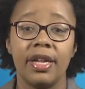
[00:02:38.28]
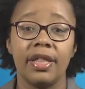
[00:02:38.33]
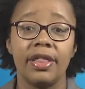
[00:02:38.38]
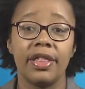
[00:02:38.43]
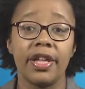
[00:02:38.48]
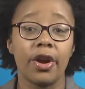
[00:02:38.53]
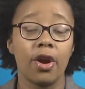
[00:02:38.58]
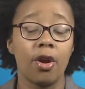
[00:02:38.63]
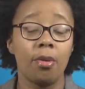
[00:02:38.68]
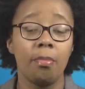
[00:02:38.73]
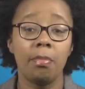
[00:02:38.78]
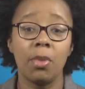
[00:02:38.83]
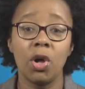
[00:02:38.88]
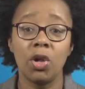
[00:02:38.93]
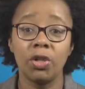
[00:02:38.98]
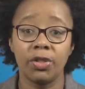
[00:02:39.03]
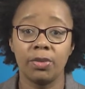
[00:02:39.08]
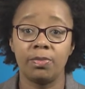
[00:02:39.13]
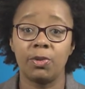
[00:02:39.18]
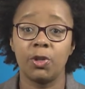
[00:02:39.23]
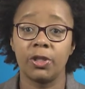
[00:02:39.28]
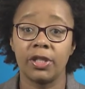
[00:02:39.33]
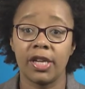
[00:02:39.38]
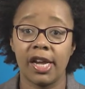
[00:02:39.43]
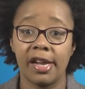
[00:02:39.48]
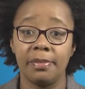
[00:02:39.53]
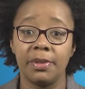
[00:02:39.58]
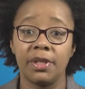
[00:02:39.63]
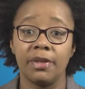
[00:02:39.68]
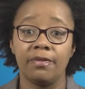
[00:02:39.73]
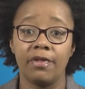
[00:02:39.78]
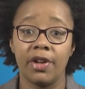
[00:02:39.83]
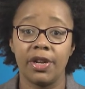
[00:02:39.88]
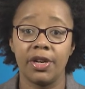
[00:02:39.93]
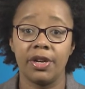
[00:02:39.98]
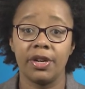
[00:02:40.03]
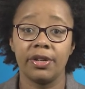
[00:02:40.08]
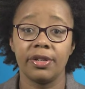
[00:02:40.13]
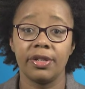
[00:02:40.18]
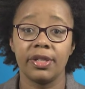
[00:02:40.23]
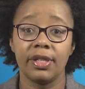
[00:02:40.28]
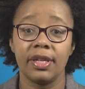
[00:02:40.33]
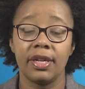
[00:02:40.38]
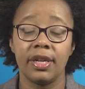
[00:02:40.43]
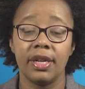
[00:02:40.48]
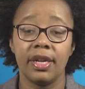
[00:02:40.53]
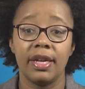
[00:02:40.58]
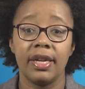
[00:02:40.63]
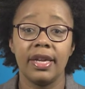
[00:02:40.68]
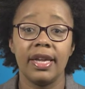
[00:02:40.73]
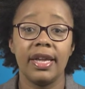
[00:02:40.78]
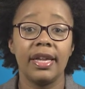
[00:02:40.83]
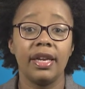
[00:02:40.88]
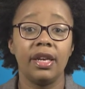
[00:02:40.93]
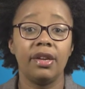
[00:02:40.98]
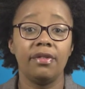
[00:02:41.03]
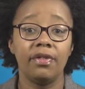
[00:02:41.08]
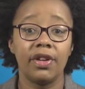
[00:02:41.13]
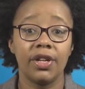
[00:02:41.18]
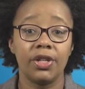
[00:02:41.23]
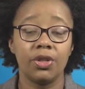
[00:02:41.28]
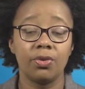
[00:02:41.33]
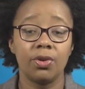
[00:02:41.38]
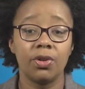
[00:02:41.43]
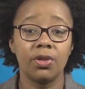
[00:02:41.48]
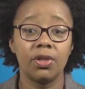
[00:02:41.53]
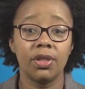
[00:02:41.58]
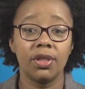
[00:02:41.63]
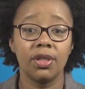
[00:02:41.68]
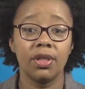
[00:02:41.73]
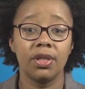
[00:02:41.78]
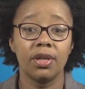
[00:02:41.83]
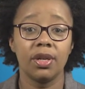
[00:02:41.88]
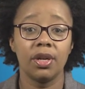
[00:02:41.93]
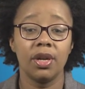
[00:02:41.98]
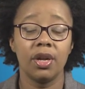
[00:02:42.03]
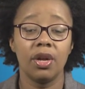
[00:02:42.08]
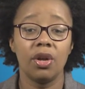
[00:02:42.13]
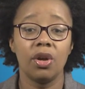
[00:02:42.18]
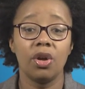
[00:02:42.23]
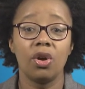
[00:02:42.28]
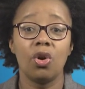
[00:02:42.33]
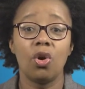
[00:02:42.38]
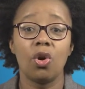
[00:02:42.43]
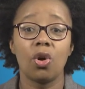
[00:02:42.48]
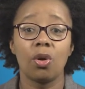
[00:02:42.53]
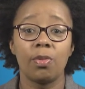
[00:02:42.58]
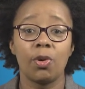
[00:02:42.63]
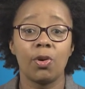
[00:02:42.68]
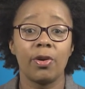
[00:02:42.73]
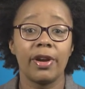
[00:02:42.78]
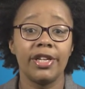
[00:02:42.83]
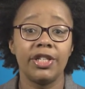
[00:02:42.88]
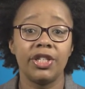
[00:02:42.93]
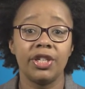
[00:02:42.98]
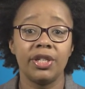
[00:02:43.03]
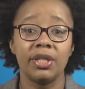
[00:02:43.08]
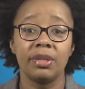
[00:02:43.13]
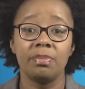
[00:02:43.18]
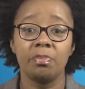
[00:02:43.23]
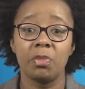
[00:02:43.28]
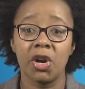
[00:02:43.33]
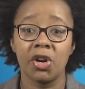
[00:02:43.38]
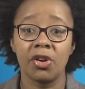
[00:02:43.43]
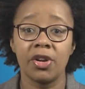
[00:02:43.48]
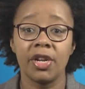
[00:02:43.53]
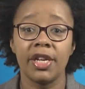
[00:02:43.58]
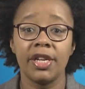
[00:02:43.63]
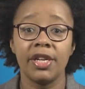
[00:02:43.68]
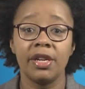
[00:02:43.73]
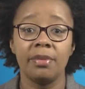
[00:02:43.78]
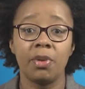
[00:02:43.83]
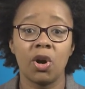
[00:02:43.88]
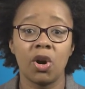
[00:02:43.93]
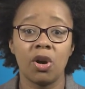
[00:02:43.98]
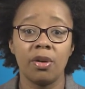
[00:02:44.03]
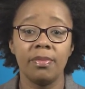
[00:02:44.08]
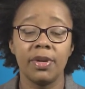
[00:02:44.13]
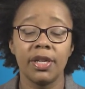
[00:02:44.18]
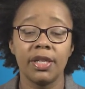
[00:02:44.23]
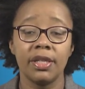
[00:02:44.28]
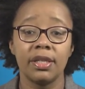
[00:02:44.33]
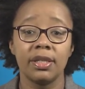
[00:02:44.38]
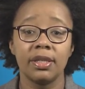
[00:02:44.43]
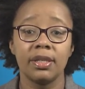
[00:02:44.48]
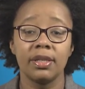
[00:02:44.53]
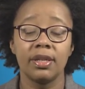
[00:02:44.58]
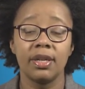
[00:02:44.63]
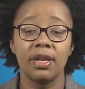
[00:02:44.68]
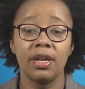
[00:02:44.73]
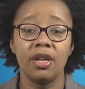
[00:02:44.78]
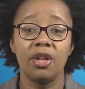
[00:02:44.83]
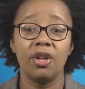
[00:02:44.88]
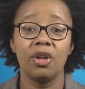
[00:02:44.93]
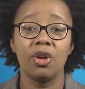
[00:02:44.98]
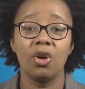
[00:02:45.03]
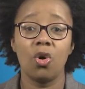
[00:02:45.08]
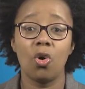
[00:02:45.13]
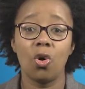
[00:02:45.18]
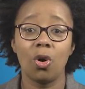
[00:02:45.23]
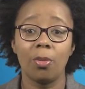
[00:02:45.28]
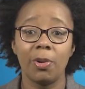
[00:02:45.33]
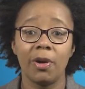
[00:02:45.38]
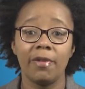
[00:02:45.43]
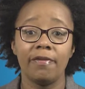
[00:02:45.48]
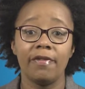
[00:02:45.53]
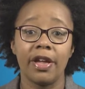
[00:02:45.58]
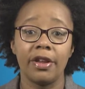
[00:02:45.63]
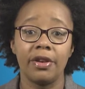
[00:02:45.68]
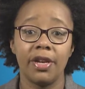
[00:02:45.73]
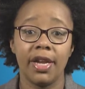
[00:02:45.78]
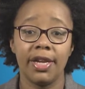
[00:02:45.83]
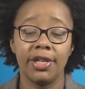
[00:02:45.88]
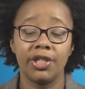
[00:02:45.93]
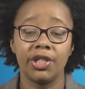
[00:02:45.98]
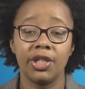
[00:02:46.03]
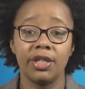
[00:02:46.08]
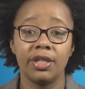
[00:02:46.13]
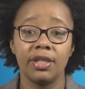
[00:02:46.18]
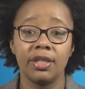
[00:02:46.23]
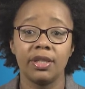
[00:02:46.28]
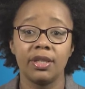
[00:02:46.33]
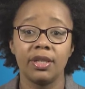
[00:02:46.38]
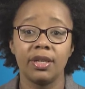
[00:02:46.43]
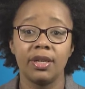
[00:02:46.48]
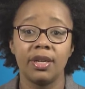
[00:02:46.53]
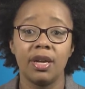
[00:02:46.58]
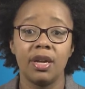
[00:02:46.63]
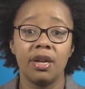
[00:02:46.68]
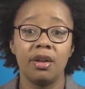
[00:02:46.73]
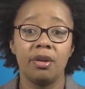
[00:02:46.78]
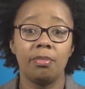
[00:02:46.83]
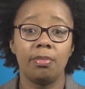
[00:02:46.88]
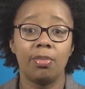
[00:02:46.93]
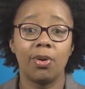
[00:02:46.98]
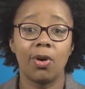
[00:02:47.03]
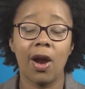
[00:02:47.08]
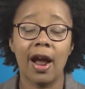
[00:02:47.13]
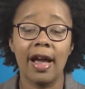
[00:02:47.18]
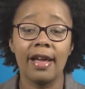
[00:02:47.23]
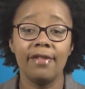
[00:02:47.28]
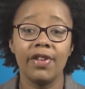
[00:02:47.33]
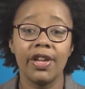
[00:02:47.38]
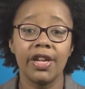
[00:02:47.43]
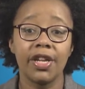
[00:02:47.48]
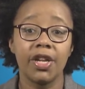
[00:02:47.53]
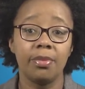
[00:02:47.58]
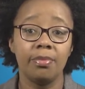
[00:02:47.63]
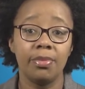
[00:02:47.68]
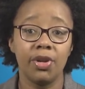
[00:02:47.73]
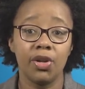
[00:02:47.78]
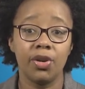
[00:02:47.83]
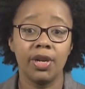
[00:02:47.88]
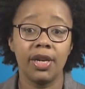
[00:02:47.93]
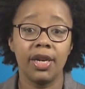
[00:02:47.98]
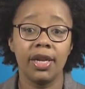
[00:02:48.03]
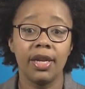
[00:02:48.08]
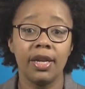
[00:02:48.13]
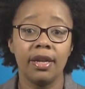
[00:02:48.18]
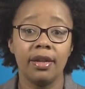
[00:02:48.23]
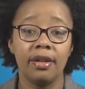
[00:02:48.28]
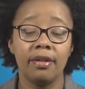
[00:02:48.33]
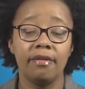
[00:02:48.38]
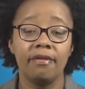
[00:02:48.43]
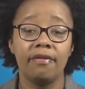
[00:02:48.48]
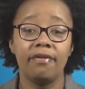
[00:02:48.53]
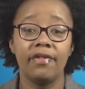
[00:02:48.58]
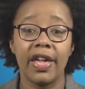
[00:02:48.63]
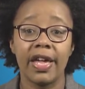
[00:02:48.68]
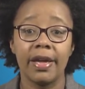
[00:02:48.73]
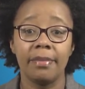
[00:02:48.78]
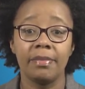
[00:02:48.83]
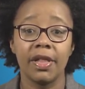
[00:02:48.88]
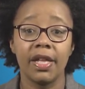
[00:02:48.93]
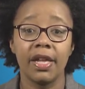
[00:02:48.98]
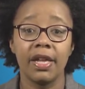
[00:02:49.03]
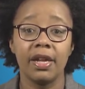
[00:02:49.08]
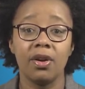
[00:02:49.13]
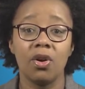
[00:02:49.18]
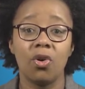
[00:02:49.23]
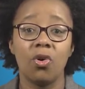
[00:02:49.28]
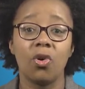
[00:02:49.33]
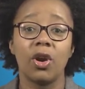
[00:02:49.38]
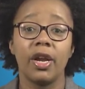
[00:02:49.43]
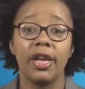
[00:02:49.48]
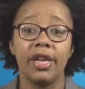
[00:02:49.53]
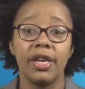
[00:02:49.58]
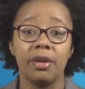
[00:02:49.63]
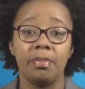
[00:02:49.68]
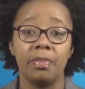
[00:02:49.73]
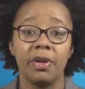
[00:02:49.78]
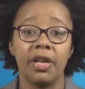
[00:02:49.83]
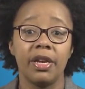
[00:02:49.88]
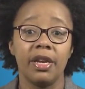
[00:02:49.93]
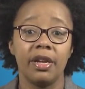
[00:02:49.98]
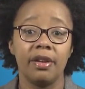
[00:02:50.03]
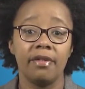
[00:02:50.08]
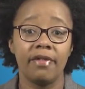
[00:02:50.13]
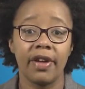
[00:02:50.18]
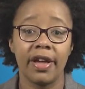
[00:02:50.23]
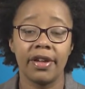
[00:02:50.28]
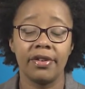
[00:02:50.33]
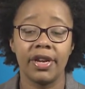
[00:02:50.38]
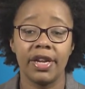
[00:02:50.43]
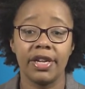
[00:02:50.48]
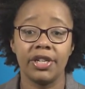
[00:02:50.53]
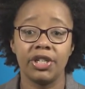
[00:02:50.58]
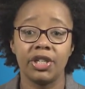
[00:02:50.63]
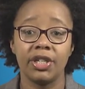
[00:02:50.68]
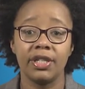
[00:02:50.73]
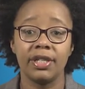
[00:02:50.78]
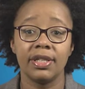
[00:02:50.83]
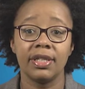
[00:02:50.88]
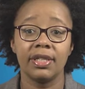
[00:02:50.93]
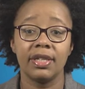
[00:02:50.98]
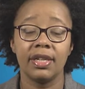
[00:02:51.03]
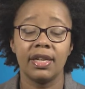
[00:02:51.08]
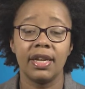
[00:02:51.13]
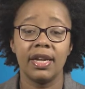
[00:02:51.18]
There are multiple types of funders: individuals, corporations' marketing departments, corporate foundations, private community, family, or independent foundations,